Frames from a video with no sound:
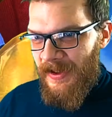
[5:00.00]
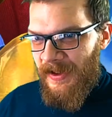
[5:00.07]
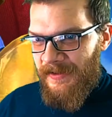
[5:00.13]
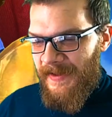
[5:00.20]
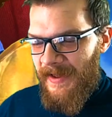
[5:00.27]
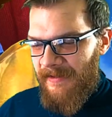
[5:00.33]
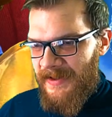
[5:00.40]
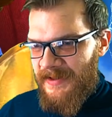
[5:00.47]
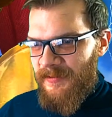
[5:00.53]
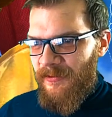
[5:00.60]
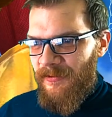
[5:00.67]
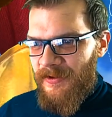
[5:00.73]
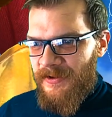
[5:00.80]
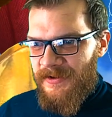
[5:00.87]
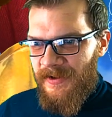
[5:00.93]
Now, let's
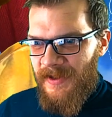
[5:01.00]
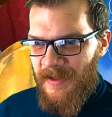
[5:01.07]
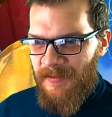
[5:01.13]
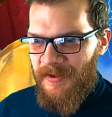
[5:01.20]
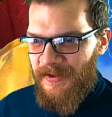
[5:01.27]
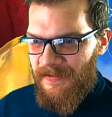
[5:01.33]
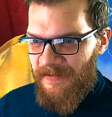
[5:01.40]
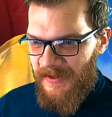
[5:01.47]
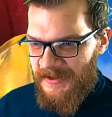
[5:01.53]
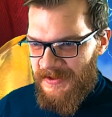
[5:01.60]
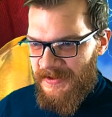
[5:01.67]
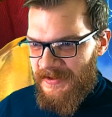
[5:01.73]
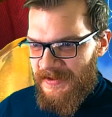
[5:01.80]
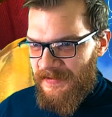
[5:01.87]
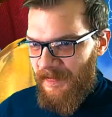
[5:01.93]
move on to Labyrinth of
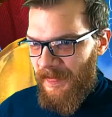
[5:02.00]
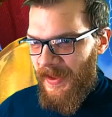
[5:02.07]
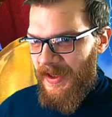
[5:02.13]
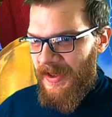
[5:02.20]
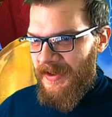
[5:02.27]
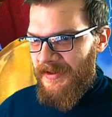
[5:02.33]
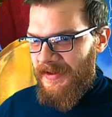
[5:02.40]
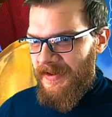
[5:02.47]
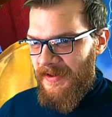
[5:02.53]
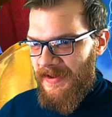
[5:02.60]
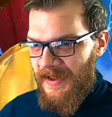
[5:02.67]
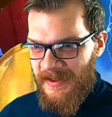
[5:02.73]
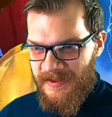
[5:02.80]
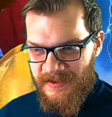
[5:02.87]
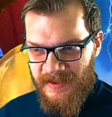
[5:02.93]
Legends, And
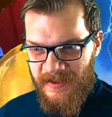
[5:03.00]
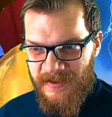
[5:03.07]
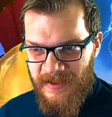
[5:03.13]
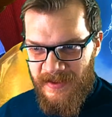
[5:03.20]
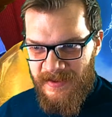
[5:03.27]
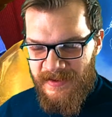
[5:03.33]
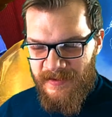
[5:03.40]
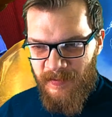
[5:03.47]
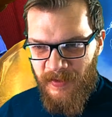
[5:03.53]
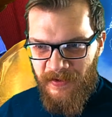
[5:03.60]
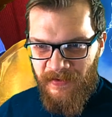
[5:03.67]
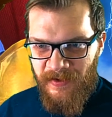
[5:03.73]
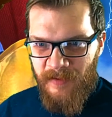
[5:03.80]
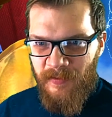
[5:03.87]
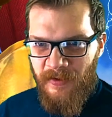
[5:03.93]
yes, it is
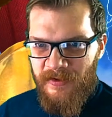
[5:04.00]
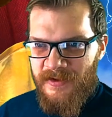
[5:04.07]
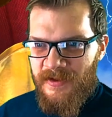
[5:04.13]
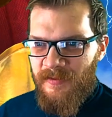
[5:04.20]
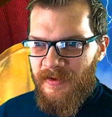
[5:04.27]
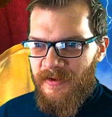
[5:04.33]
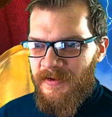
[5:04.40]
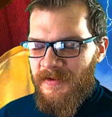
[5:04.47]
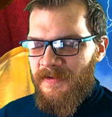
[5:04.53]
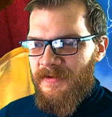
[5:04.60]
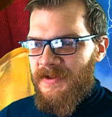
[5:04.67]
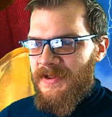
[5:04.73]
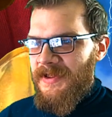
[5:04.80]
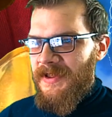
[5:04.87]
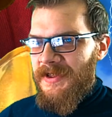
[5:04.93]
perfectly possible to
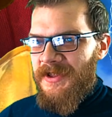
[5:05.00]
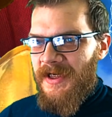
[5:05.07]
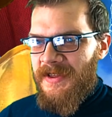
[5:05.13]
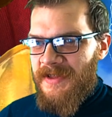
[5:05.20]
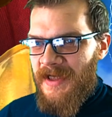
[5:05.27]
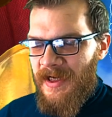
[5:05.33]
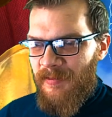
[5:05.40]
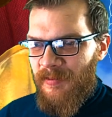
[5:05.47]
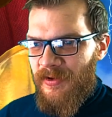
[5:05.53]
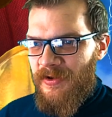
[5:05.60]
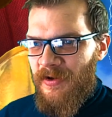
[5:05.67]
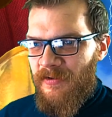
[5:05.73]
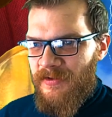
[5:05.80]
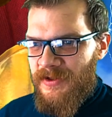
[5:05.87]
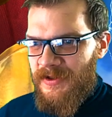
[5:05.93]
synergize up
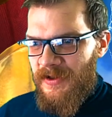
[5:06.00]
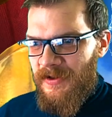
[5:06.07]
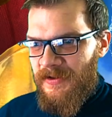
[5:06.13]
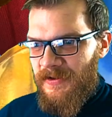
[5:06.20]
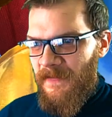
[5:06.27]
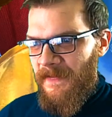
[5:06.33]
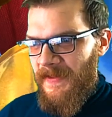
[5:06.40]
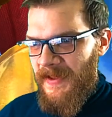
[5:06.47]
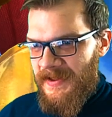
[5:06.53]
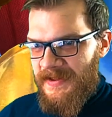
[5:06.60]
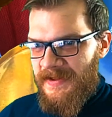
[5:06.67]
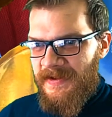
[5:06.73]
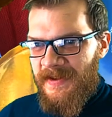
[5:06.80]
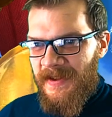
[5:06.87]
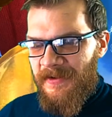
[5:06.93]
Ghost to this
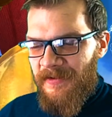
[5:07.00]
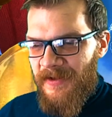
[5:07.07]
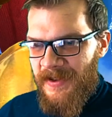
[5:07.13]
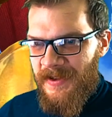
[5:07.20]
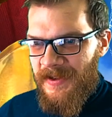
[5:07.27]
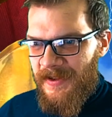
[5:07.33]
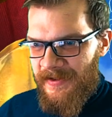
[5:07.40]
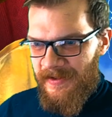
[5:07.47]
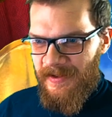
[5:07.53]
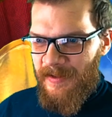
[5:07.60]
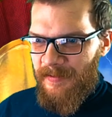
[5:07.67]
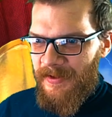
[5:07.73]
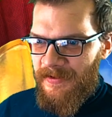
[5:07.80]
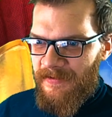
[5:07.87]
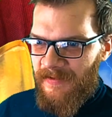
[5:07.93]
degree in
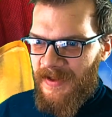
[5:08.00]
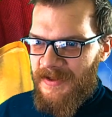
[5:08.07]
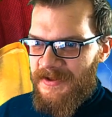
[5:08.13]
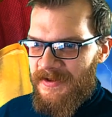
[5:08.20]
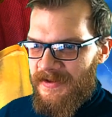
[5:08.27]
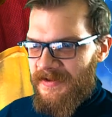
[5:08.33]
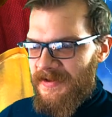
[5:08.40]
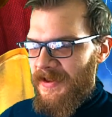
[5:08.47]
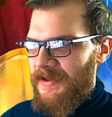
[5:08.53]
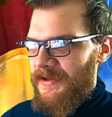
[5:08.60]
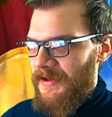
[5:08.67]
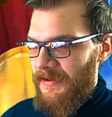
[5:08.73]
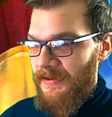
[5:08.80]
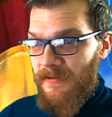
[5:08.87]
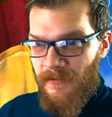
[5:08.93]
Labyrinth of Legends, and
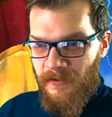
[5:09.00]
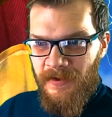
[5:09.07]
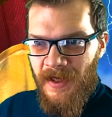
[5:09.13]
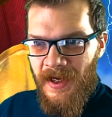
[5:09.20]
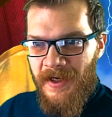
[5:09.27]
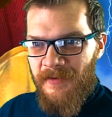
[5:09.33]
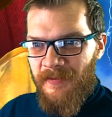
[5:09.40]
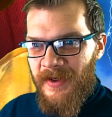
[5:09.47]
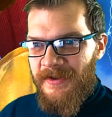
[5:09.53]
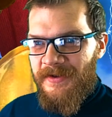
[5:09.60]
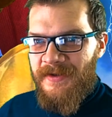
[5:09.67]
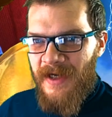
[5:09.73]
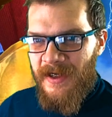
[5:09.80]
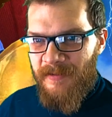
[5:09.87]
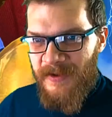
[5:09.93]
you would have better
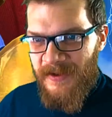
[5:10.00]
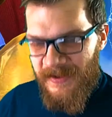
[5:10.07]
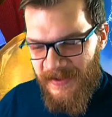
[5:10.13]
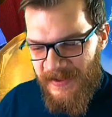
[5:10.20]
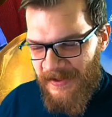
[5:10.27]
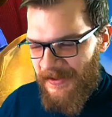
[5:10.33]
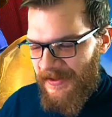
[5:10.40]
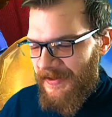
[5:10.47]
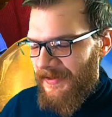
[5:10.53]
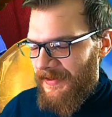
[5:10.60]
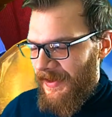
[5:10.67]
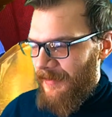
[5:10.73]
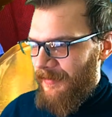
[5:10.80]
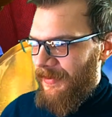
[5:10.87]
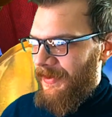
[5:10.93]
time clearing
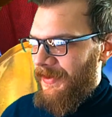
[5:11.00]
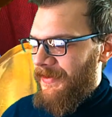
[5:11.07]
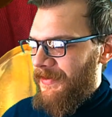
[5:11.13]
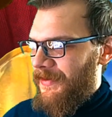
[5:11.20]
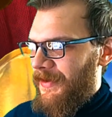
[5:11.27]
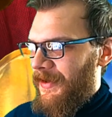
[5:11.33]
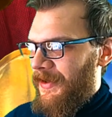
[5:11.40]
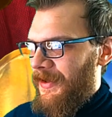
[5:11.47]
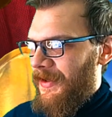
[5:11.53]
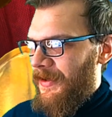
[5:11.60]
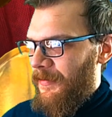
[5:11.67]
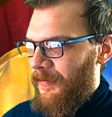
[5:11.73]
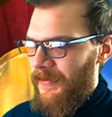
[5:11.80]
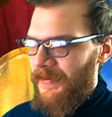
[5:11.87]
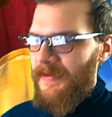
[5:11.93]
Labyrinth
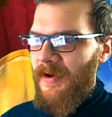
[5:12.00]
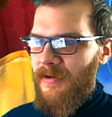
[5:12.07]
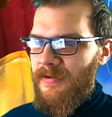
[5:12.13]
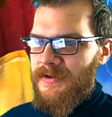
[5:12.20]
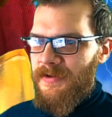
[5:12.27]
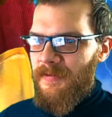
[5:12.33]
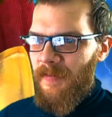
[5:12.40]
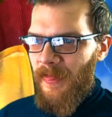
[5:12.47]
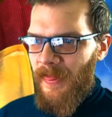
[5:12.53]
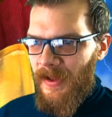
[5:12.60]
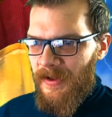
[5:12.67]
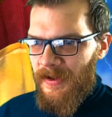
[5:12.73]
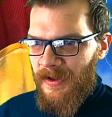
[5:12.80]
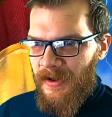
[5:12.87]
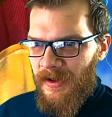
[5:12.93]
with Ghost.
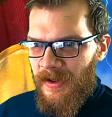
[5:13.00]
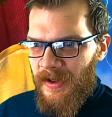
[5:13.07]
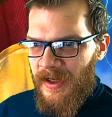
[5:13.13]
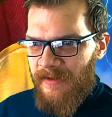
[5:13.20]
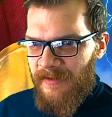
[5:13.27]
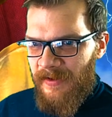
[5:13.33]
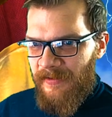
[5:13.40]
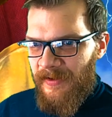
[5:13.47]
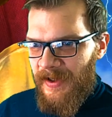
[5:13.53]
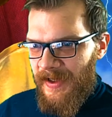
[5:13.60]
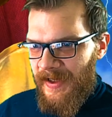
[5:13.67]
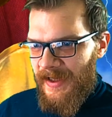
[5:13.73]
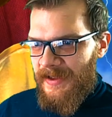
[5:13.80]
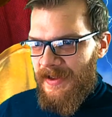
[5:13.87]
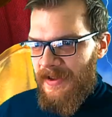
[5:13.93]
However,
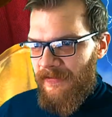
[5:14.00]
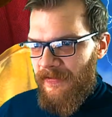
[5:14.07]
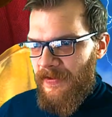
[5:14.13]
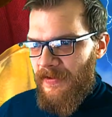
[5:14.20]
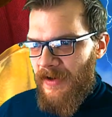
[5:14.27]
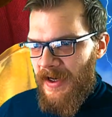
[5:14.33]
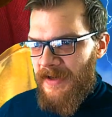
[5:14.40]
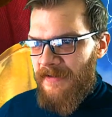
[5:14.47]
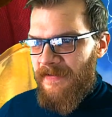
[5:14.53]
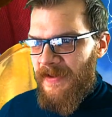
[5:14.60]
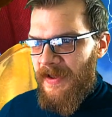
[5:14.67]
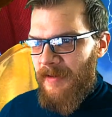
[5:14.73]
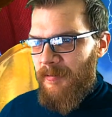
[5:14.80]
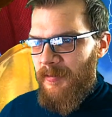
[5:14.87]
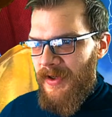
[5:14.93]
again, if you have the
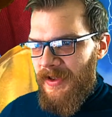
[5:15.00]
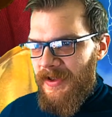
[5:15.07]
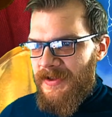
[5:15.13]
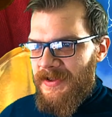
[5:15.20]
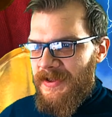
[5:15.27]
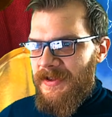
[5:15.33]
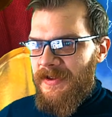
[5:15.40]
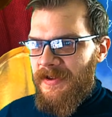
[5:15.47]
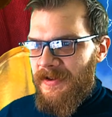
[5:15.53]
ability